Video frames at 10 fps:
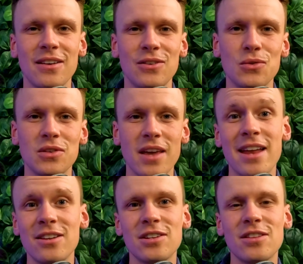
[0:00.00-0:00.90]
using your
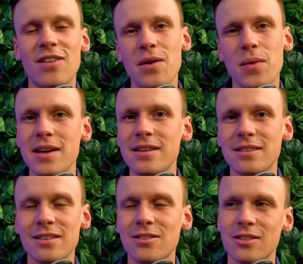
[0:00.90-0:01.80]
energy in the right ways
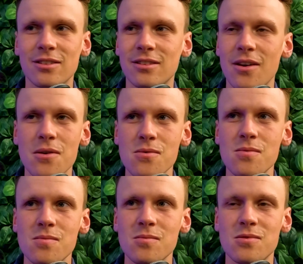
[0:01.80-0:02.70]
is just so
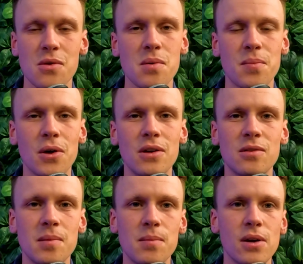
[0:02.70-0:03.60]
important
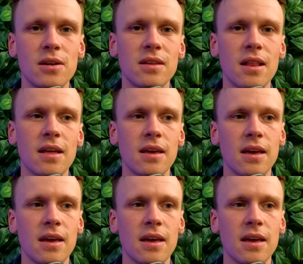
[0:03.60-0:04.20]
to me personally.